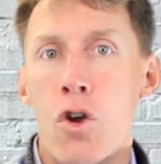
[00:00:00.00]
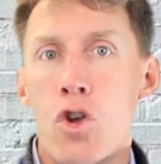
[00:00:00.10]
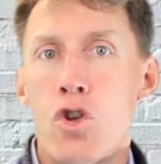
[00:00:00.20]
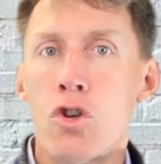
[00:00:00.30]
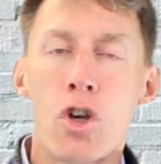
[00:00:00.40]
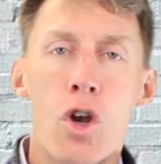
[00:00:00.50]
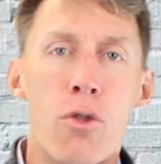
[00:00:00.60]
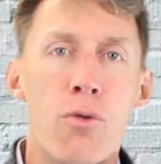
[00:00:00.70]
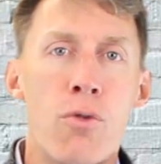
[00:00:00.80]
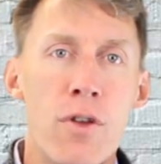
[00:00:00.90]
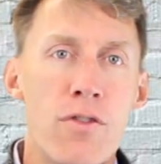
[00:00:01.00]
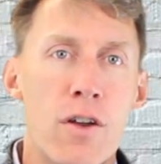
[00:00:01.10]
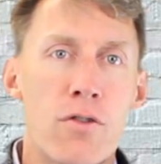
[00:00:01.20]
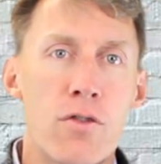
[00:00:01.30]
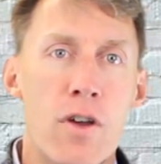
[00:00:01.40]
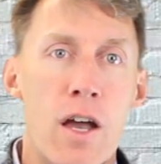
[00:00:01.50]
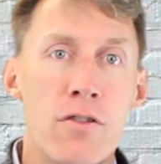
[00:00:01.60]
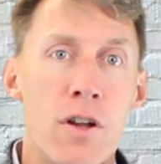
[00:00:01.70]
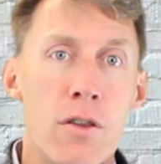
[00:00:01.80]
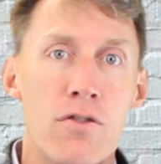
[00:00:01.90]
You could go through this
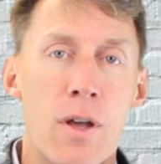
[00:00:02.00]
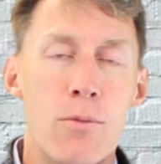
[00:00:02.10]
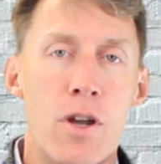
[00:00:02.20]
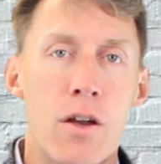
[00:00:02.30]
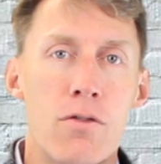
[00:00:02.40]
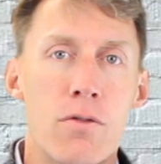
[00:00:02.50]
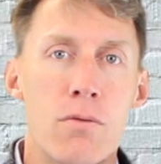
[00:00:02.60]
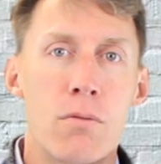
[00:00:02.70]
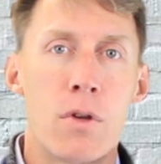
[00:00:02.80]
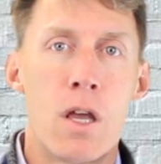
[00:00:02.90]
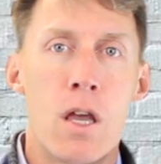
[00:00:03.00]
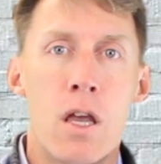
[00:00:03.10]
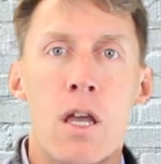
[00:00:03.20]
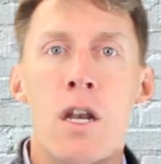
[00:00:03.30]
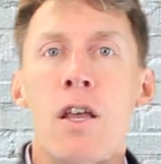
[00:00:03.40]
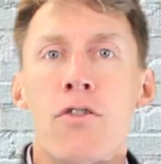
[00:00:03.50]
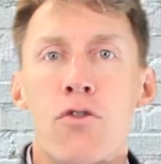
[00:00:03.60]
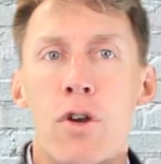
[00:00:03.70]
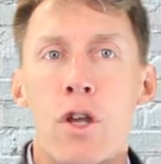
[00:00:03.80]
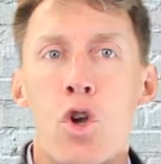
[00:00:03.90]
exercise in other subjects. In
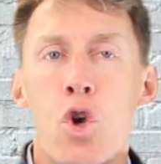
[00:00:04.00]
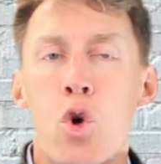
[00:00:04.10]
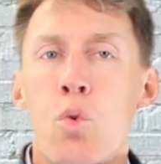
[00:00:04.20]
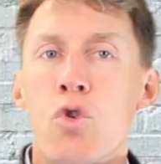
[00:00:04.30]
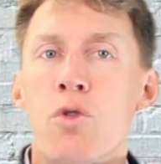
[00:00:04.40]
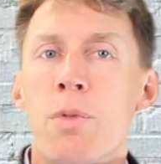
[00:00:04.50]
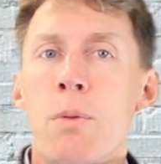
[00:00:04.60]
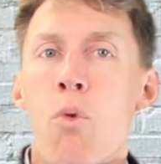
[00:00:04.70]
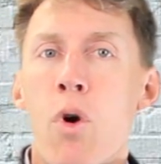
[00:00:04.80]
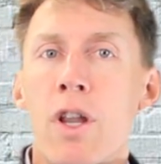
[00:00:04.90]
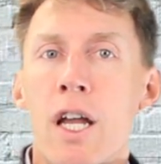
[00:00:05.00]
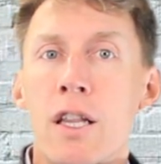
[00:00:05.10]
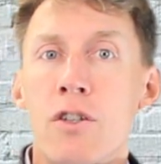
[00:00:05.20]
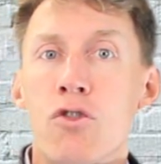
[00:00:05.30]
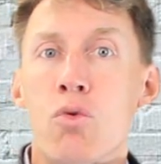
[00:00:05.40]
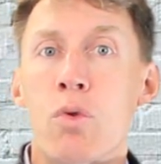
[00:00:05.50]
history, would you be more likely to